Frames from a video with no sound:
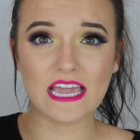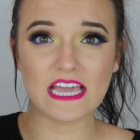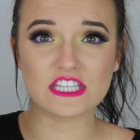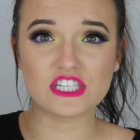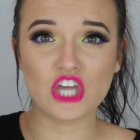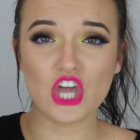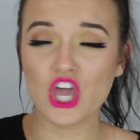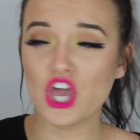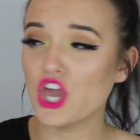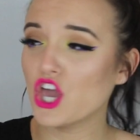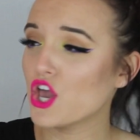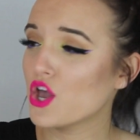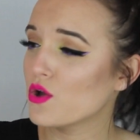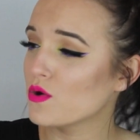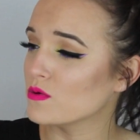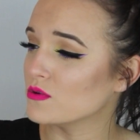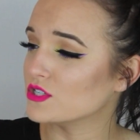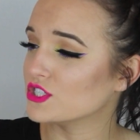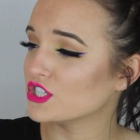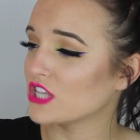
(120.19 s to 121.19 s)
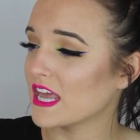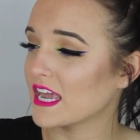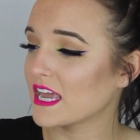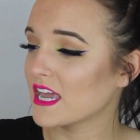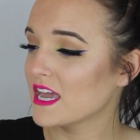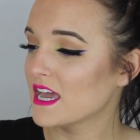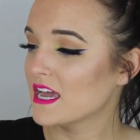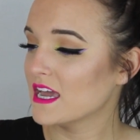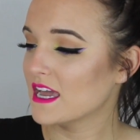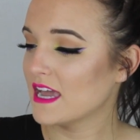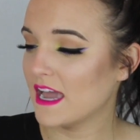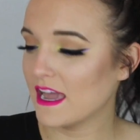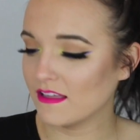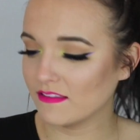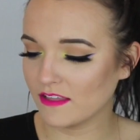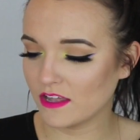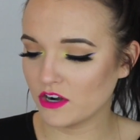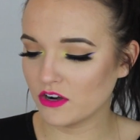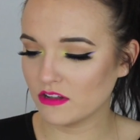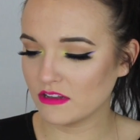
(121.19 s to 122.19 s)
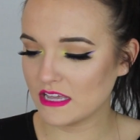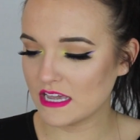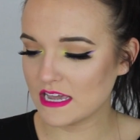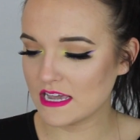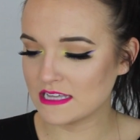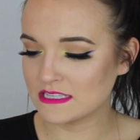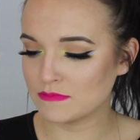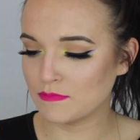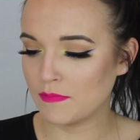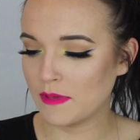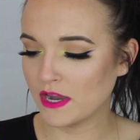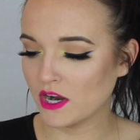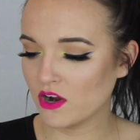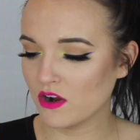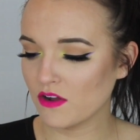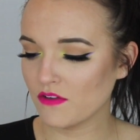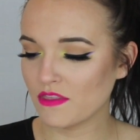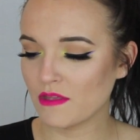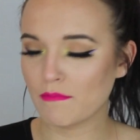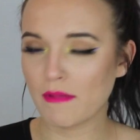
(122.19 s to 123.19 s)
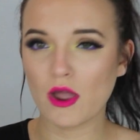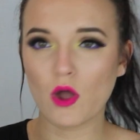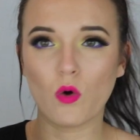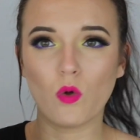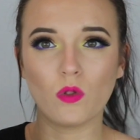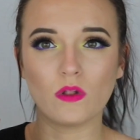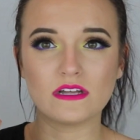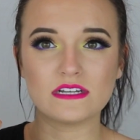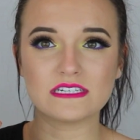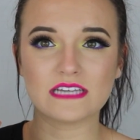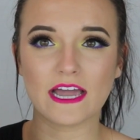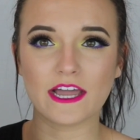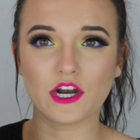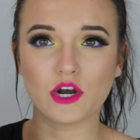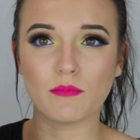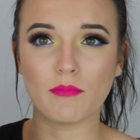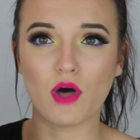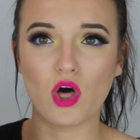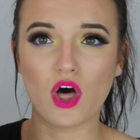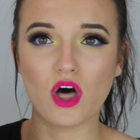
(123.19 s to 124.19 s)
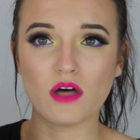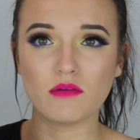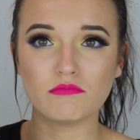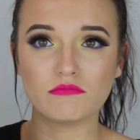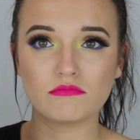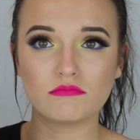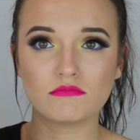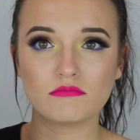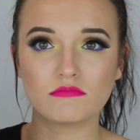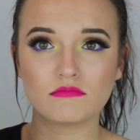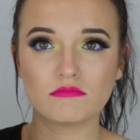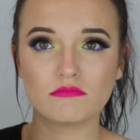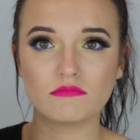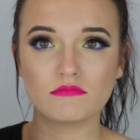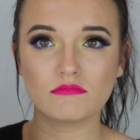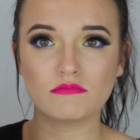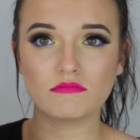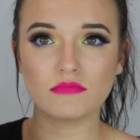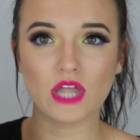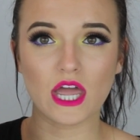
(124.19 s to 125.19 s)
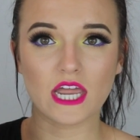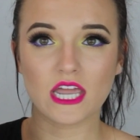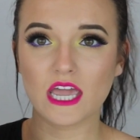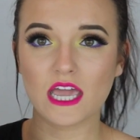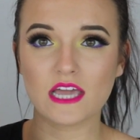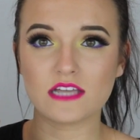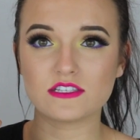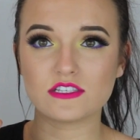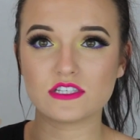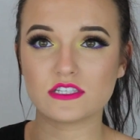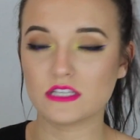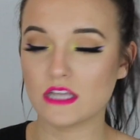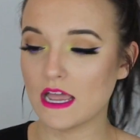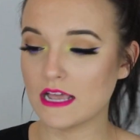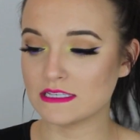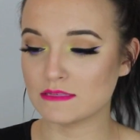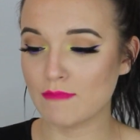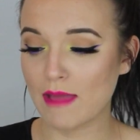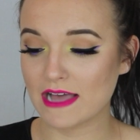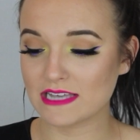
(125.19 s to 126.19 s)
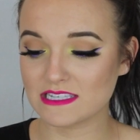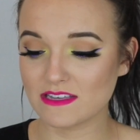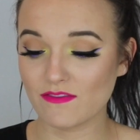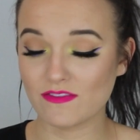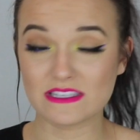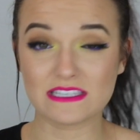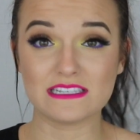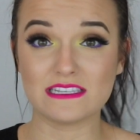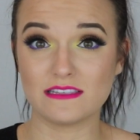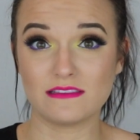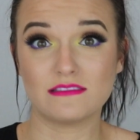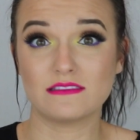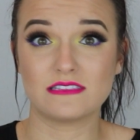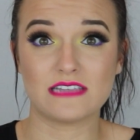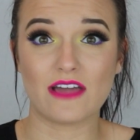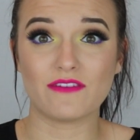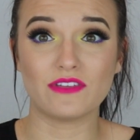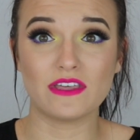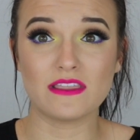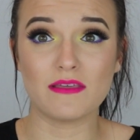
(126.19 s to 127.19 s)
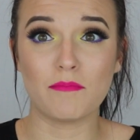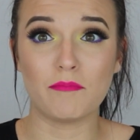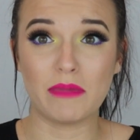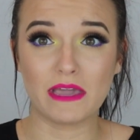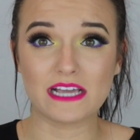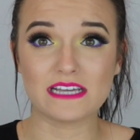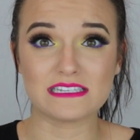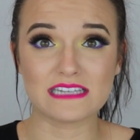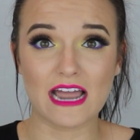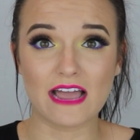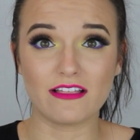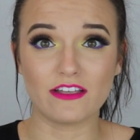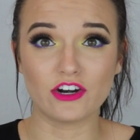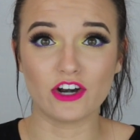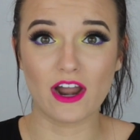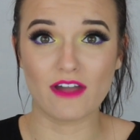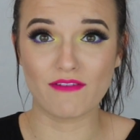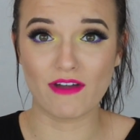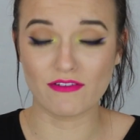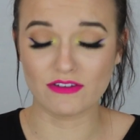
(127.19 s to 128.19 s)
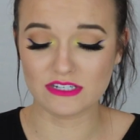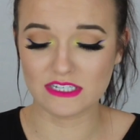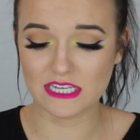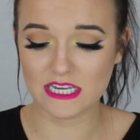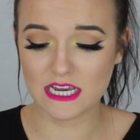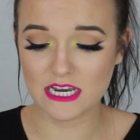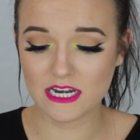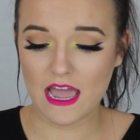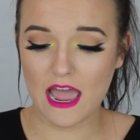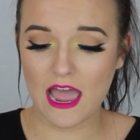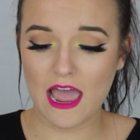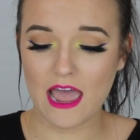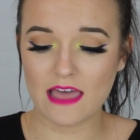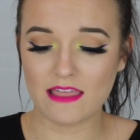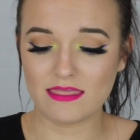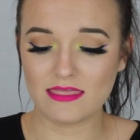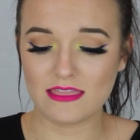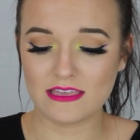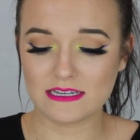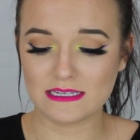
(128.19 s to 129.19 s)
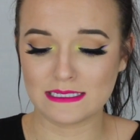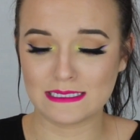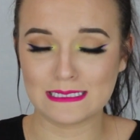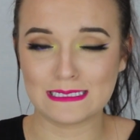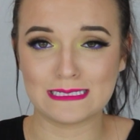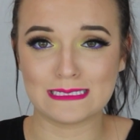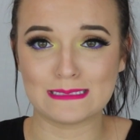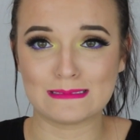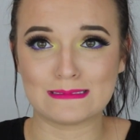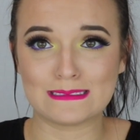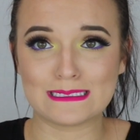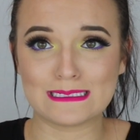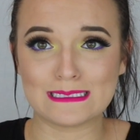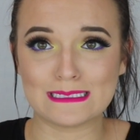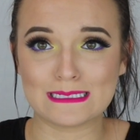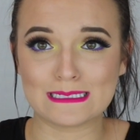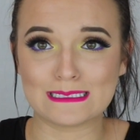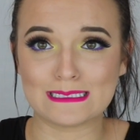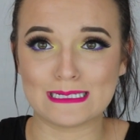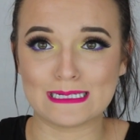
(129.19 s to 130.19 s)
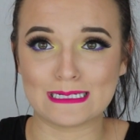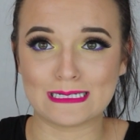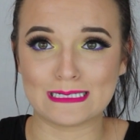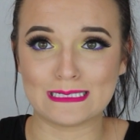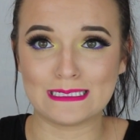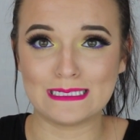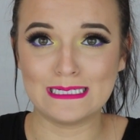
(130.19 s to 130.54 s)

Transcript: It's huge. Like, it's bigger than my whole entire palm. Like, it's massive. It's definitely the biggest highlighter I've ever seen. And this is what it looks like on the